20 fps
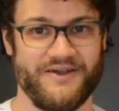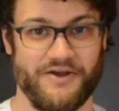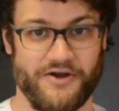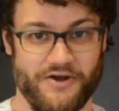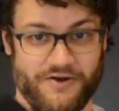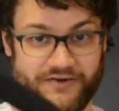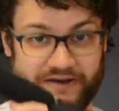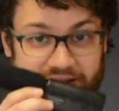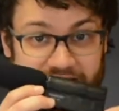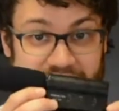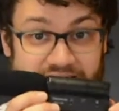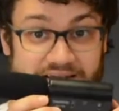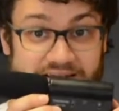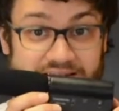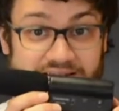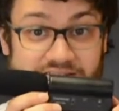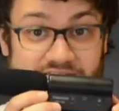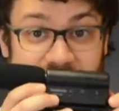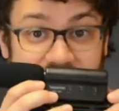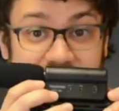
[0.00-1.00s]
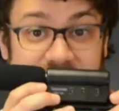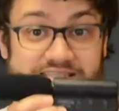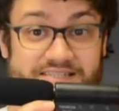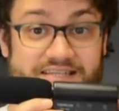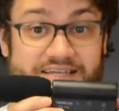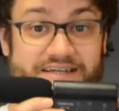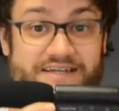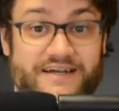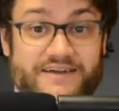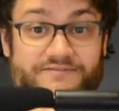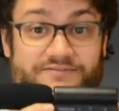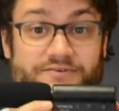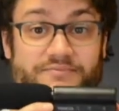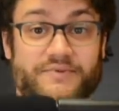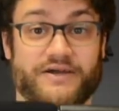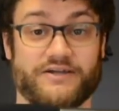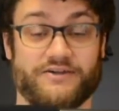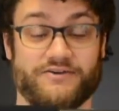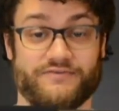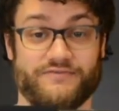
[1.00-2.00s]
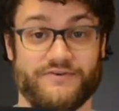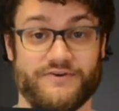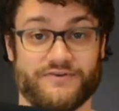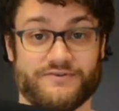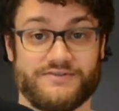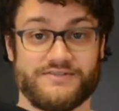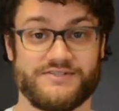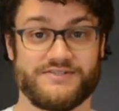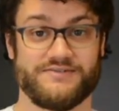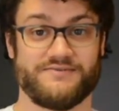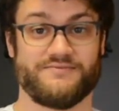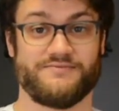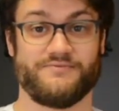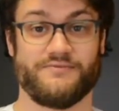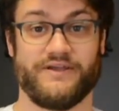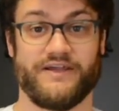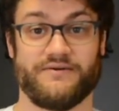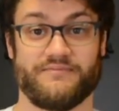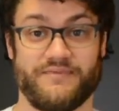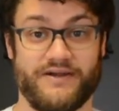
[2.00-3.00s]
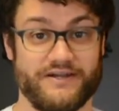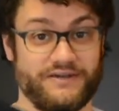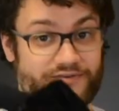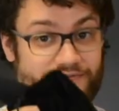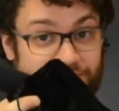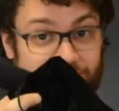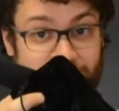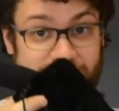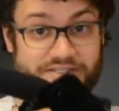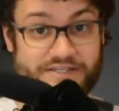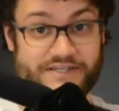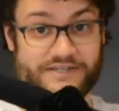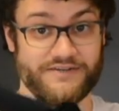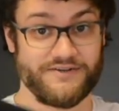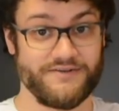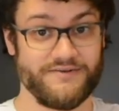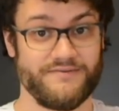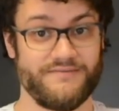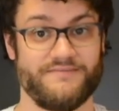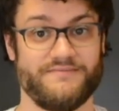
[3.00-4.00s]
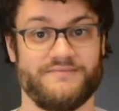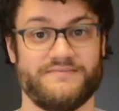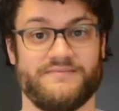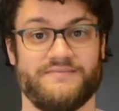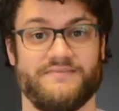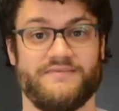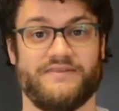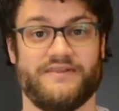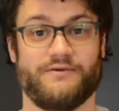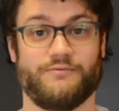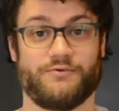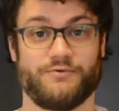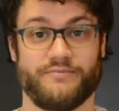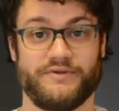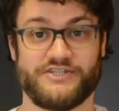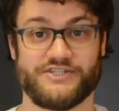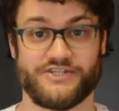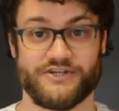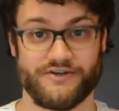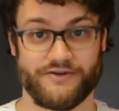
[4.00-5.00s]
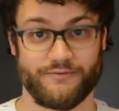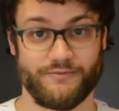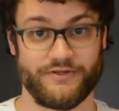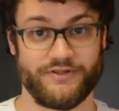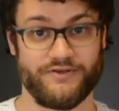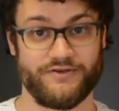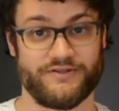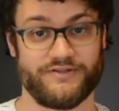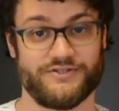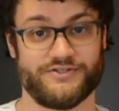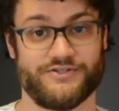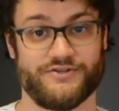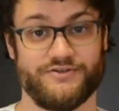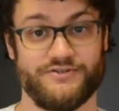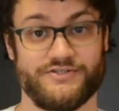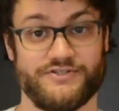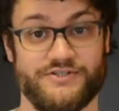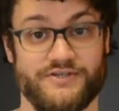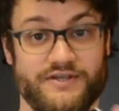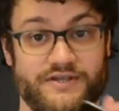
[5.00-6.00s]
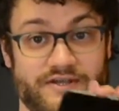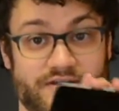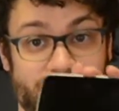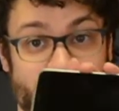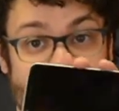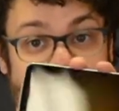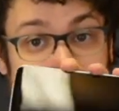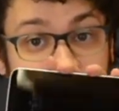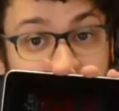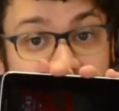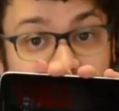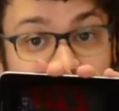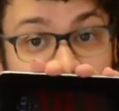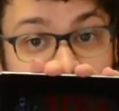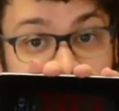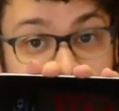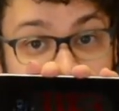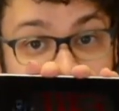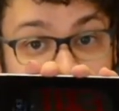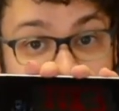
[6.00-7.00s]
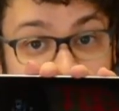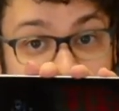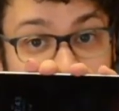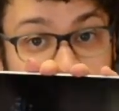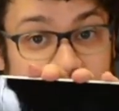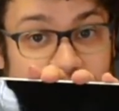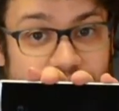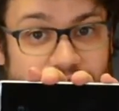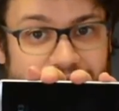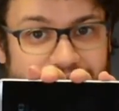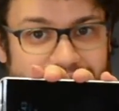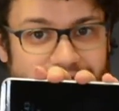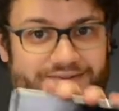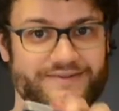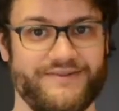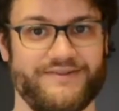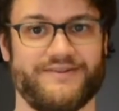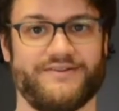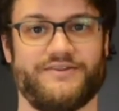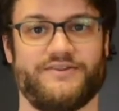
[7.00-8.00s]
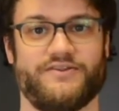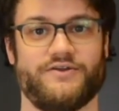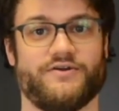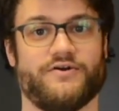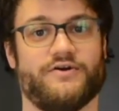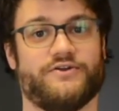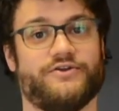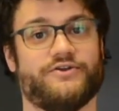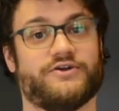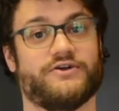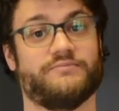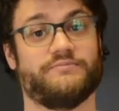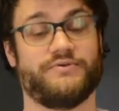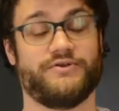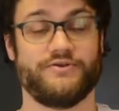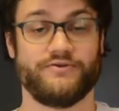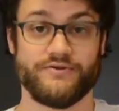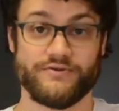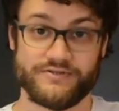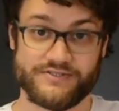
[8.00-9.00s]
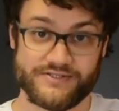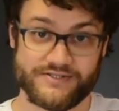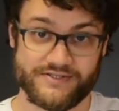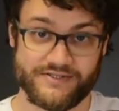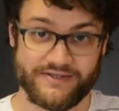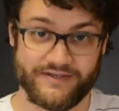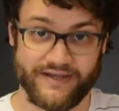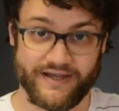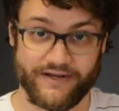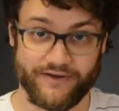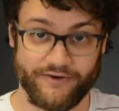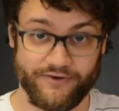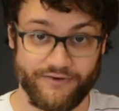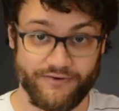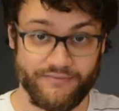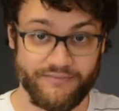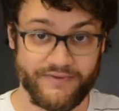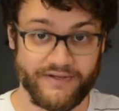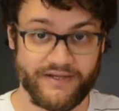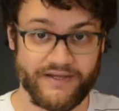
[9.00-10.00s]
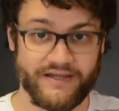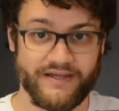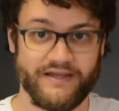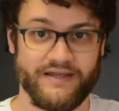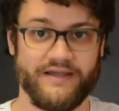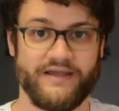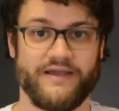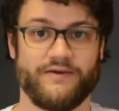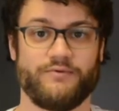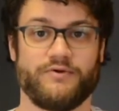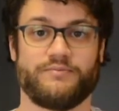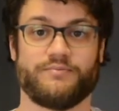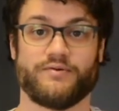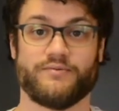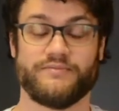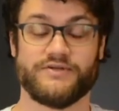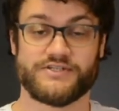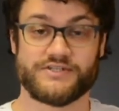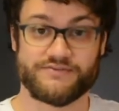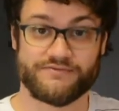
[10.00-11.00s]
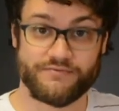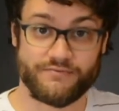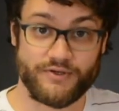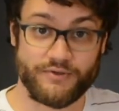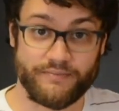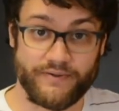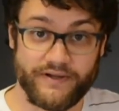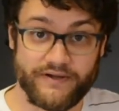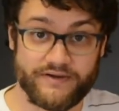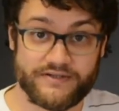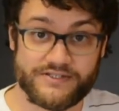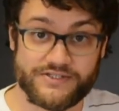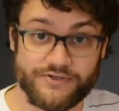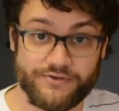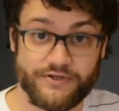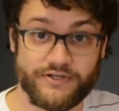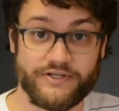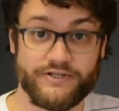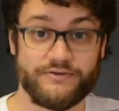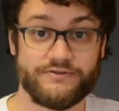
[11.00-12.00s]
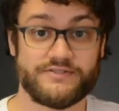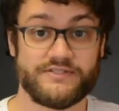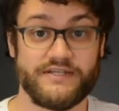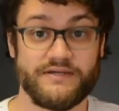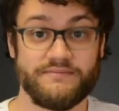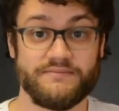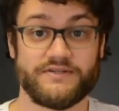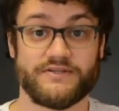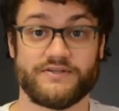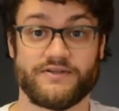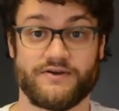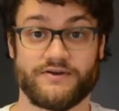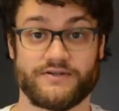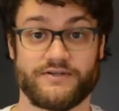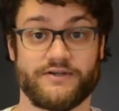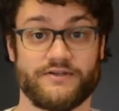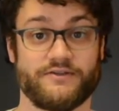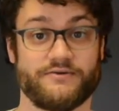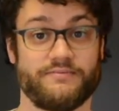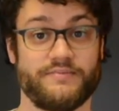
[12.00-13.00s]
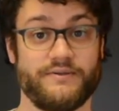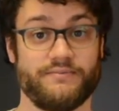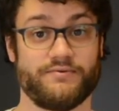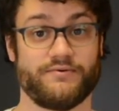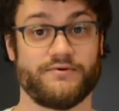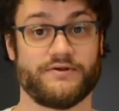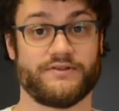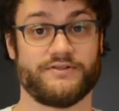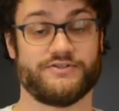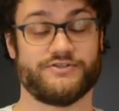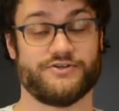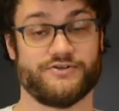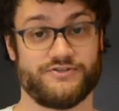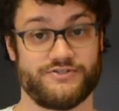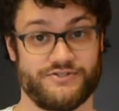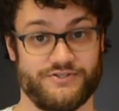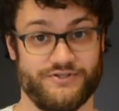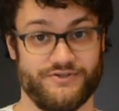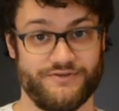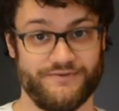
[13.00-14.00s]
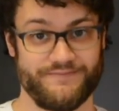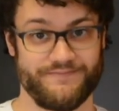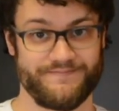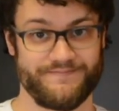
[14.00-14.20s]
All right, so let's thank God for microphones. We have microphones here that we'll be sharing with you at the church. We have microphones on our phone. They're on your computers at home. And with permission from your parents, you can use them to talk to other people at the church too.